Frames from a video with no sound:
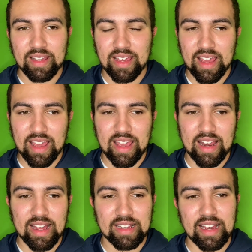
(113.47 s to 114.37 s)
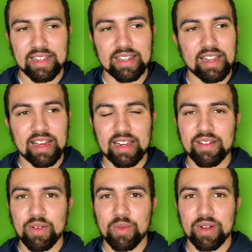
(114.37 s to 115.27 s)
And I
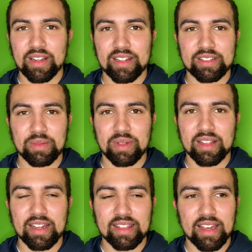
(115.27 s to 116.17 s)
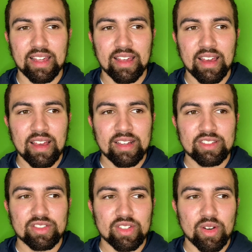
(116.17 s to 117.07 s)
never wanted it to be like that.
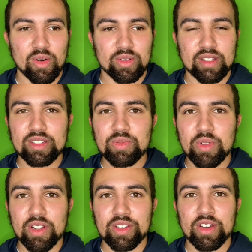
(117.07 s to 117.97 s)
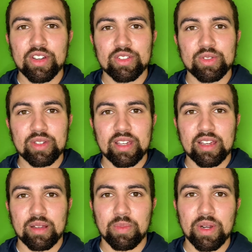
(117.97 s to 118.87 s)
So this one, you
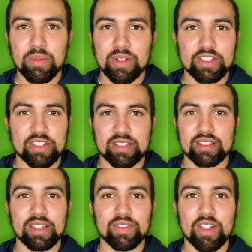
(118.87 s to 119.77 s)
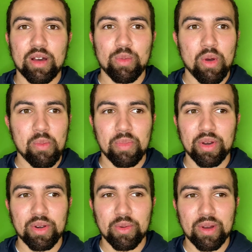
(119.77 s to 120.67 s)
can pretty much just lift up,
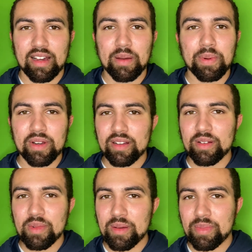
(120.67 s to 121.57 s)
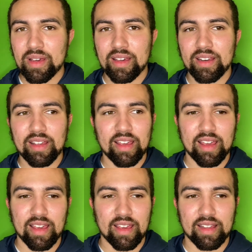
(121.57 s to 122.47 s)
put away, put it under my bed,
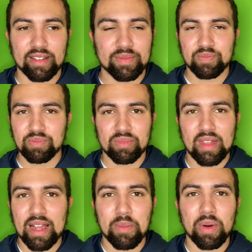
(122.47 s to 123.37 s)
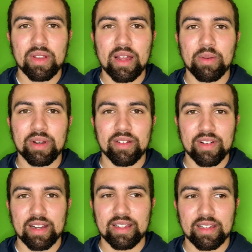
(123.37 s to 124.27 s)
and I can pull it out whenever
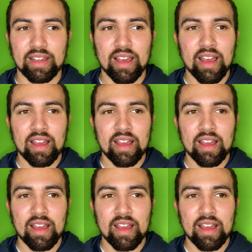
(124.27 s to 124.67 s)
I need it.